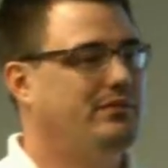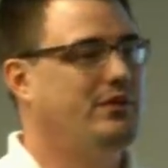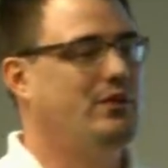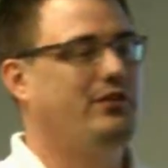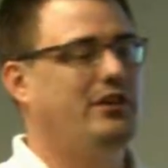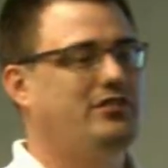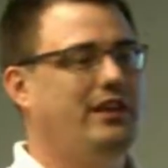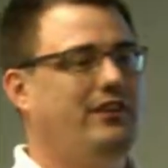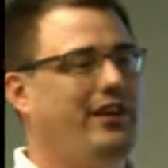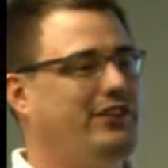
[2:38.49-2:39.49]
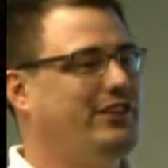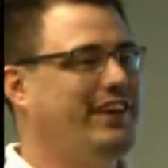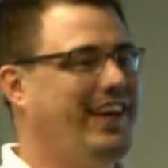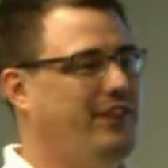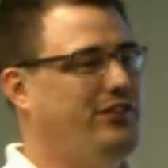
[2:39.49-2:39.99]
University of
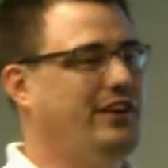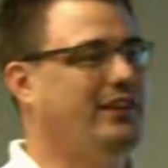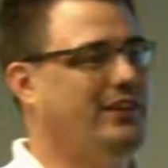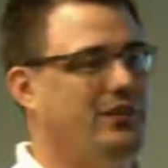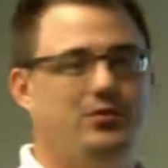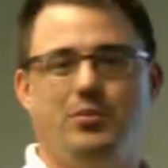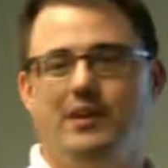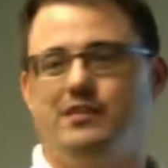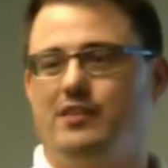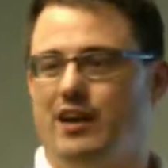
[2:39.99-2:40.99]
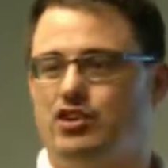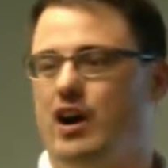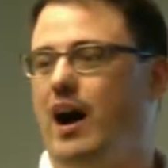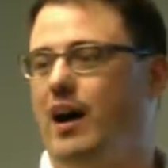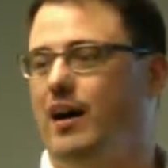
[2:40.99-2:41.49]
Helsinki in Finland was one such
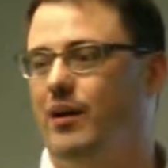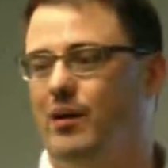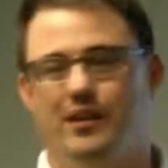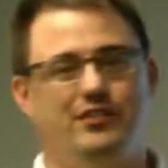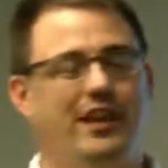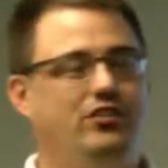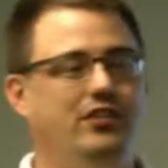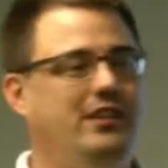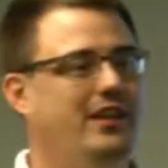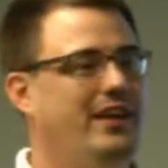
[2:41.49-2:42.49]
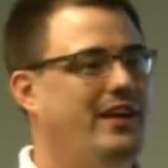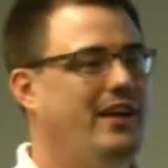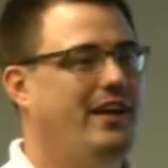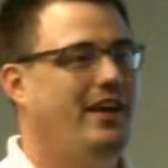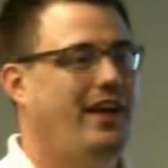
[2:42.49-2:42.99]
organization,
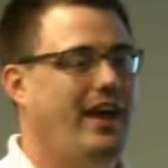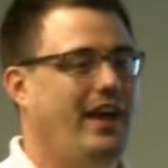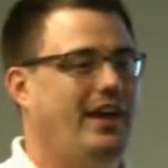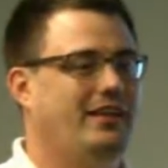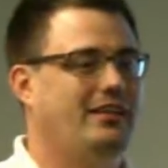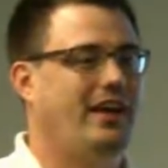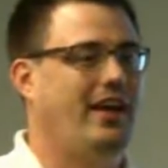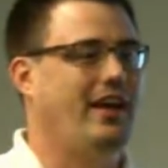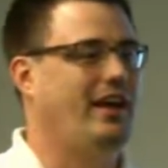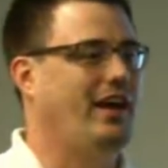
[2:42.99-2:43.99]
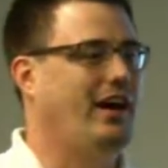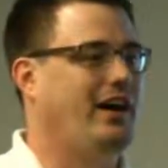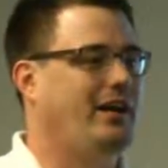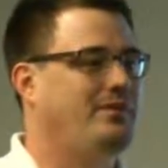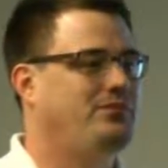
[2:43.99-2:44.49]
and
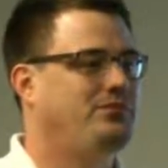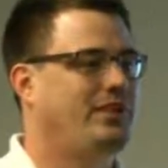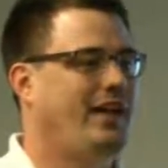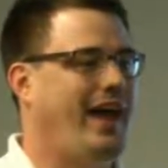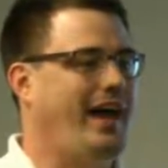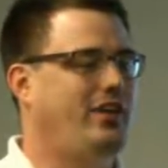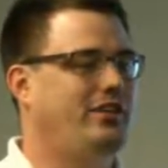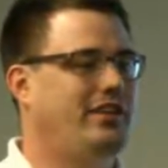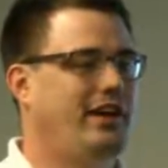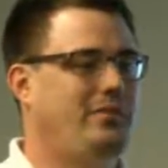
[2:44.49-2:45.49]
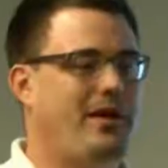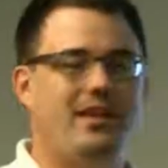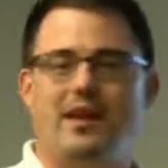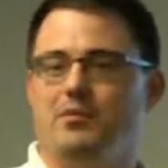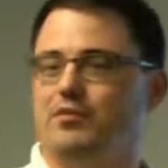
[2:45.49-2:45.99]
a hacker there by the
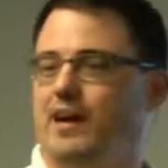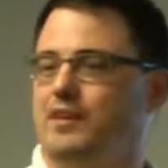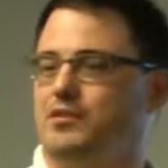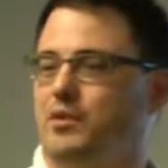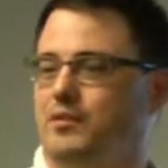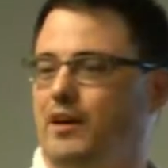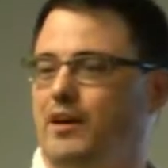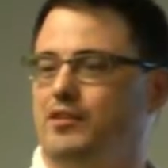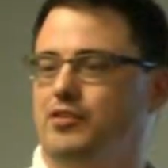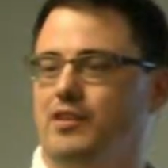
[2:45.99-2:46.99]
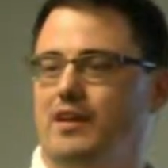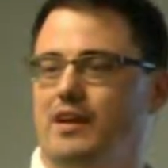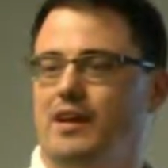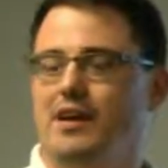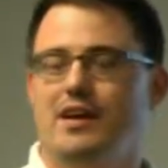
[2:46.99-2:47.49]
name of Linus Torvalds
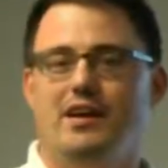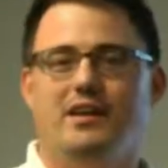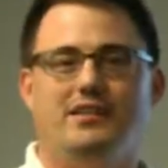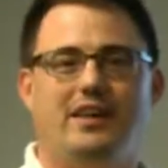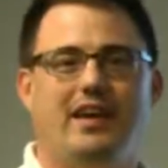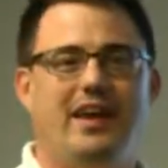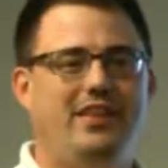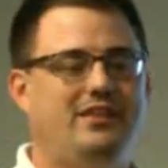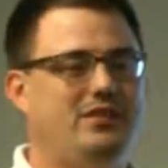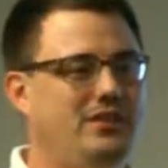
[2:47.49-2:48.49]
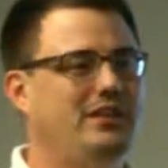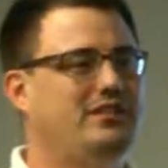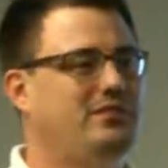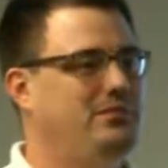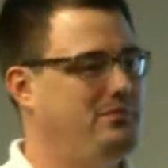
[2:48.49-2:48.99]
said, hey, this
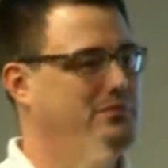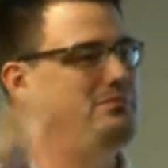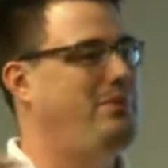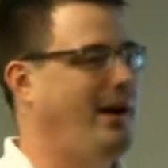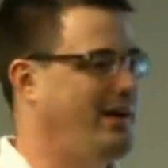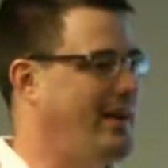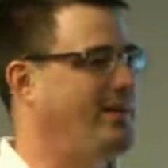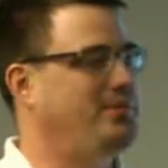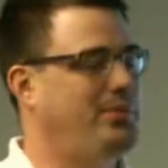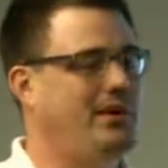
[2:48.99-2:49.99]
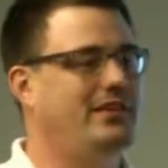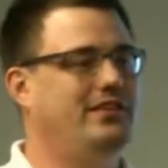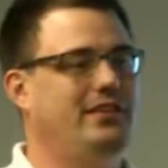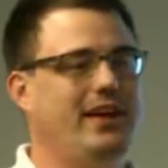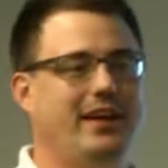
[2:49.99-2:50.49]
Unix paradigm's pretty
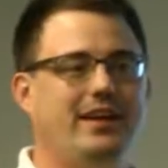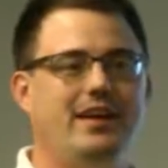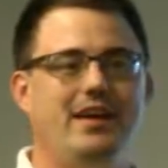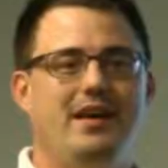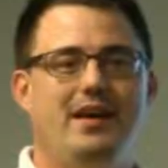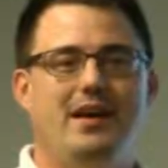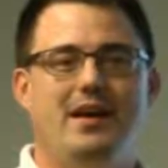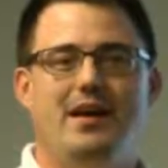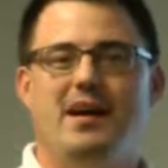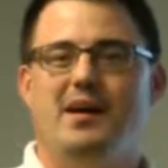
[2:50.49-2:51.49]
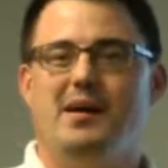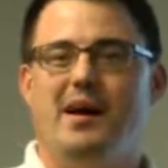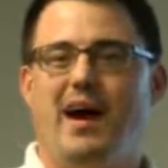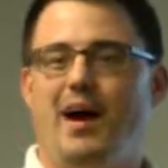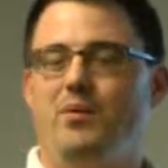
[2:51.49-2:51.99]
slick.
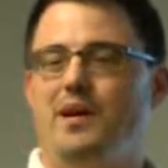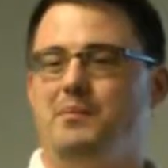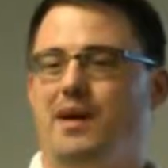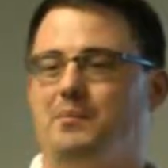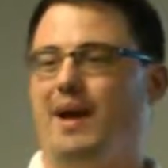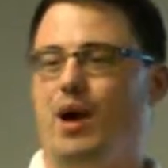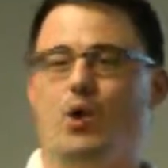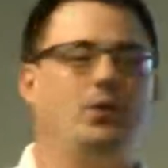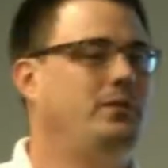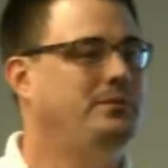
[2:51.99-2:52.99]
I want to make my own.